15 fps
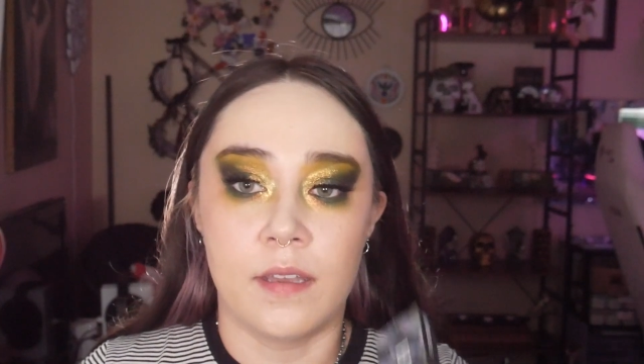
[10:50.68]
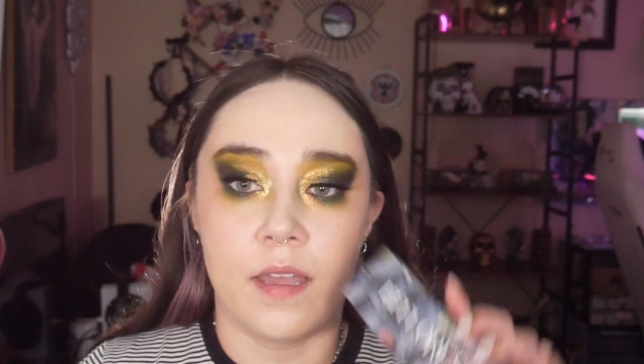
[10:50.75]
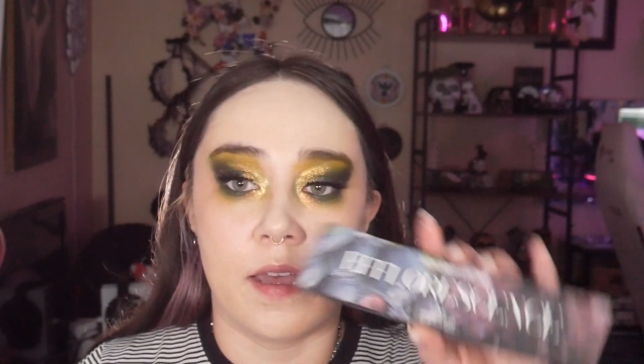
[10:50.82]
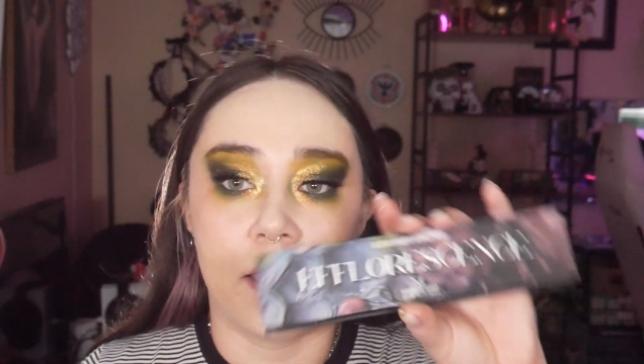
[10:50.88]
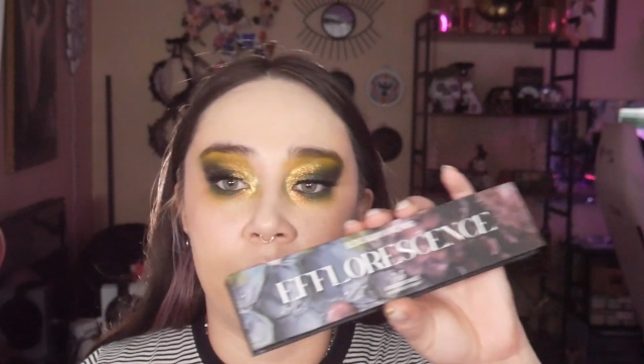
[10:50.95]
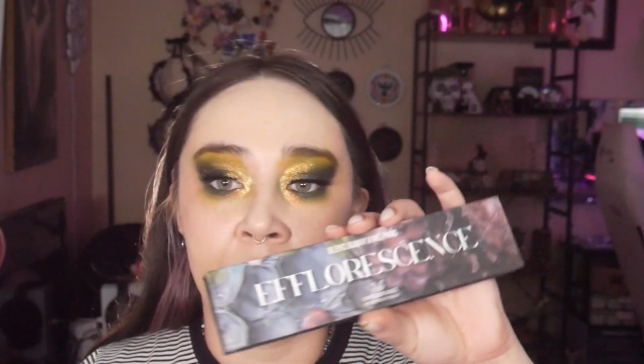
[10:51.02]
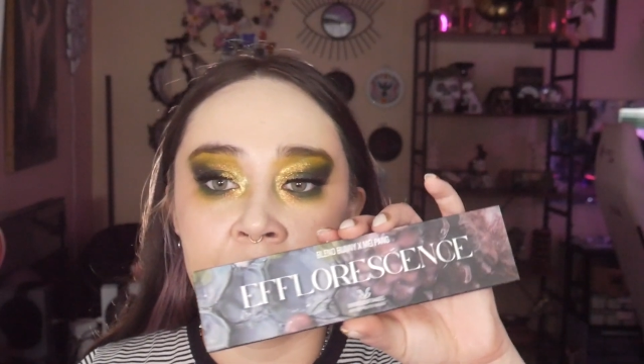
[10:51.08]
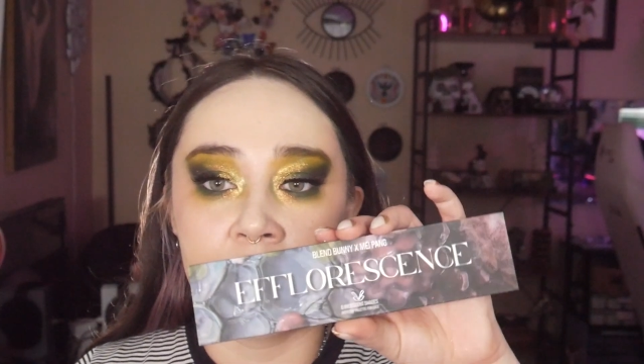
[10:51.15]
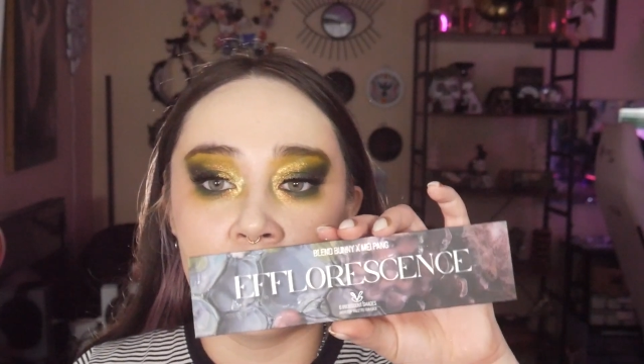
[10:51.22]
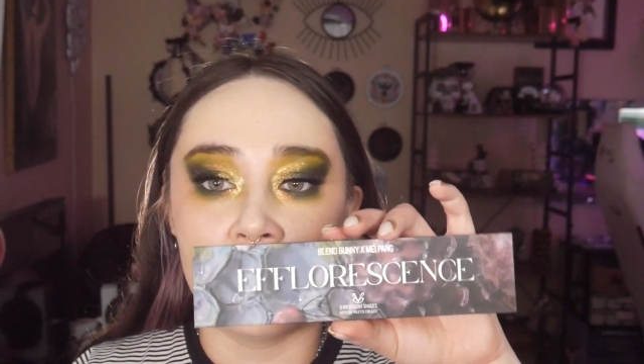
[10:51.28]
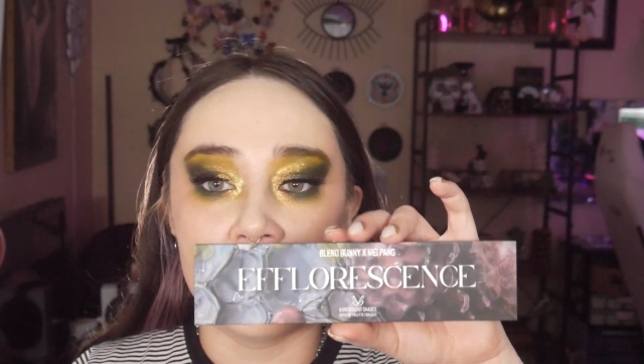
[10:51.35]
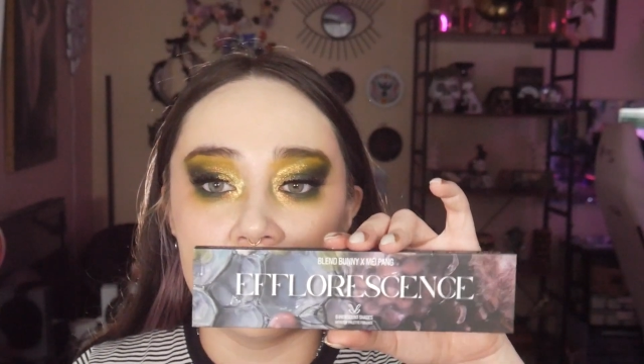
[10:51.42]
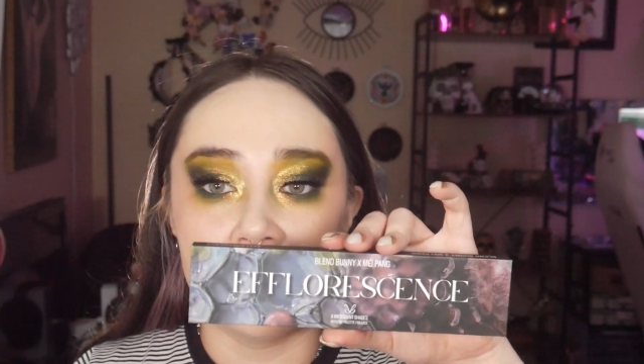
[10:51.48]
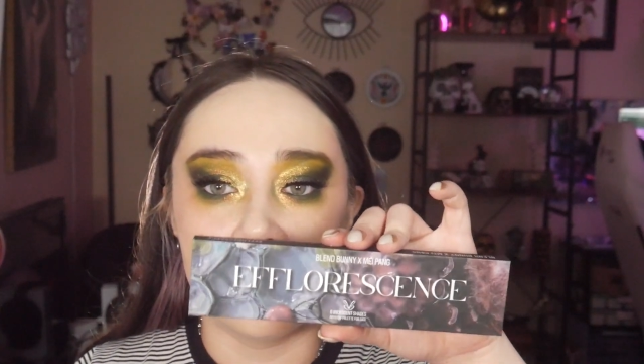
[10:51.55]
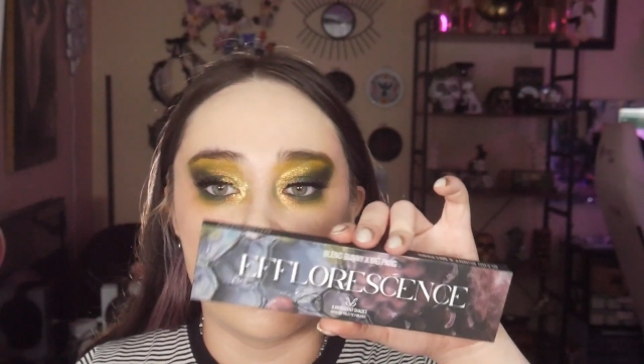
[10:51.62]
I'm
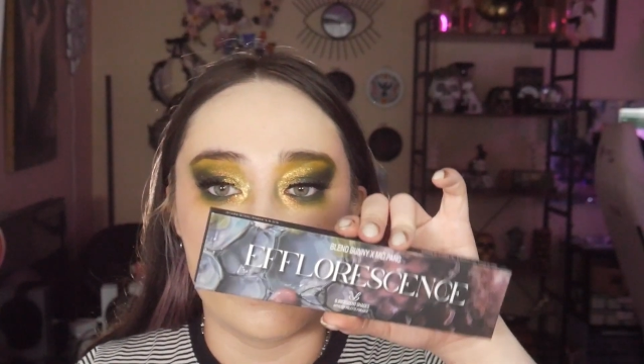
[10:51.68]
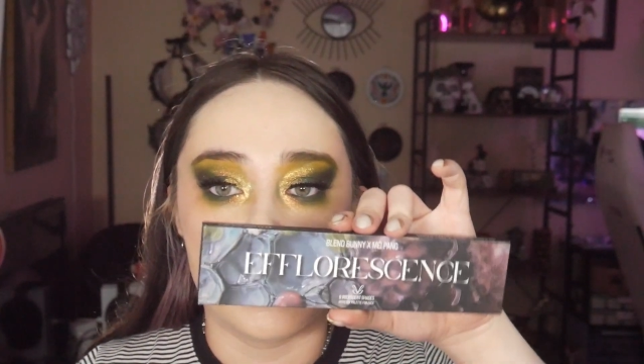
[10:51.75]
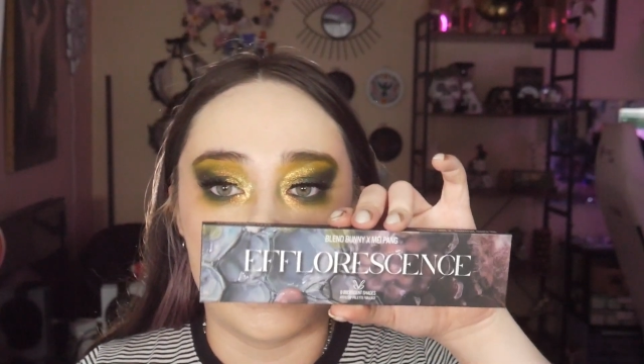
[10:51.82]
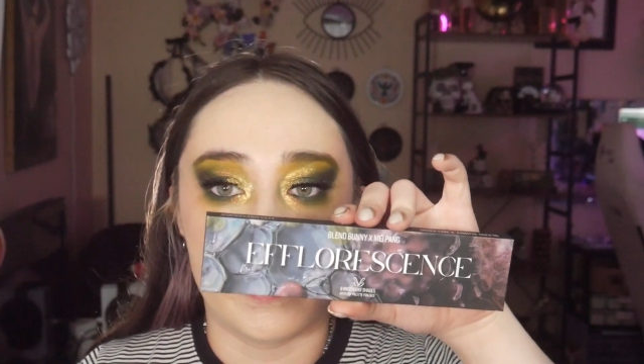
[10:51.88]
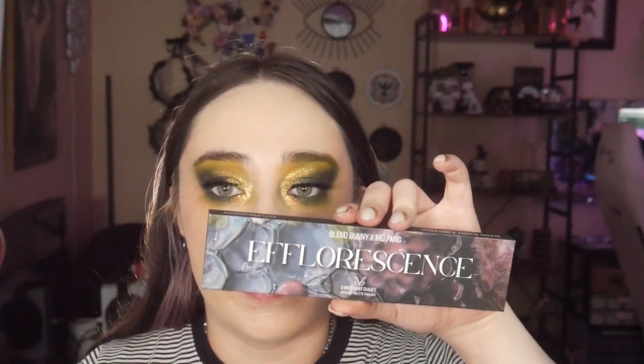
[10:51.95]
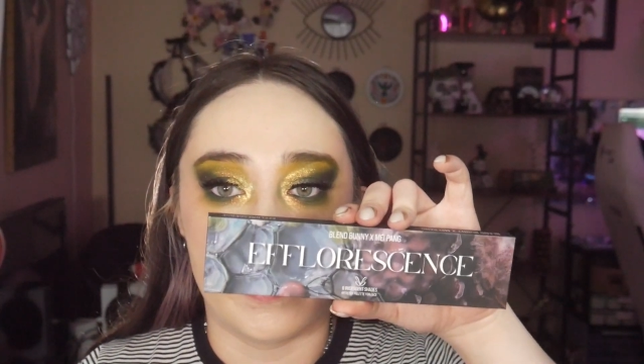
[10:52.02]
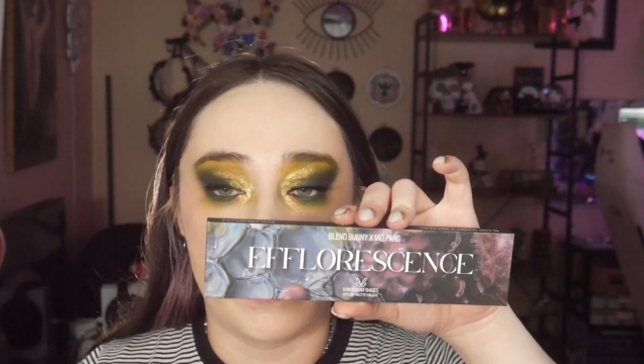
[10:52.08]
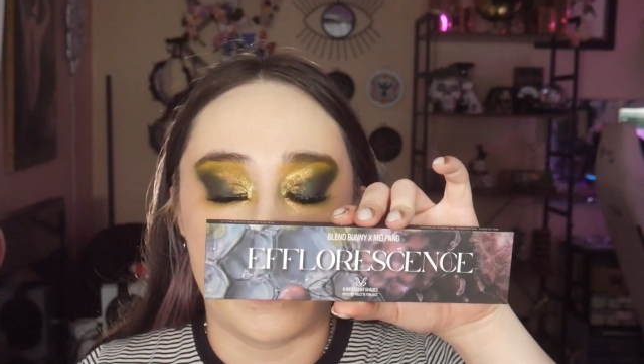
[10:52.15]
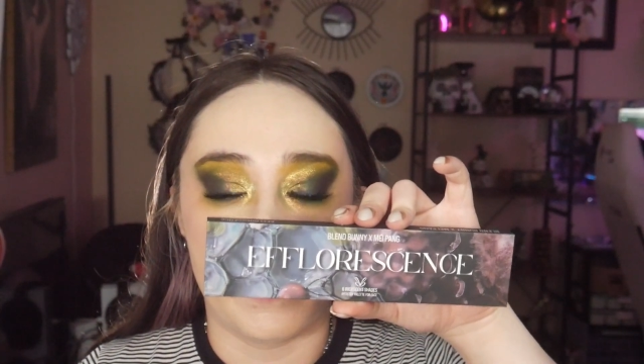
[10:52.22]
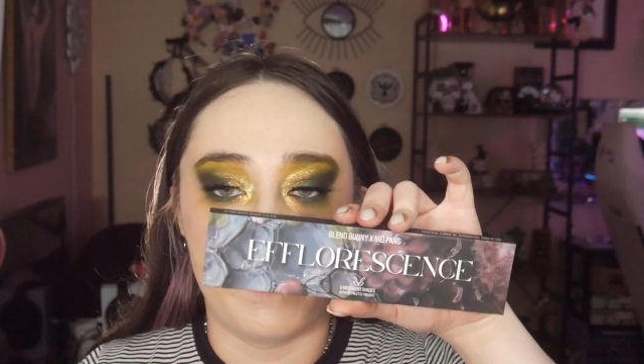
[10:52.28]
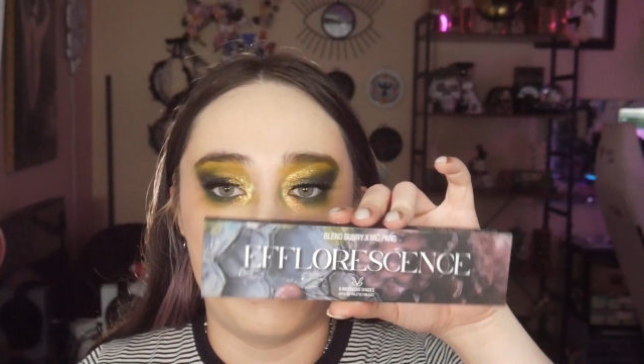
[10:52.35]
going into the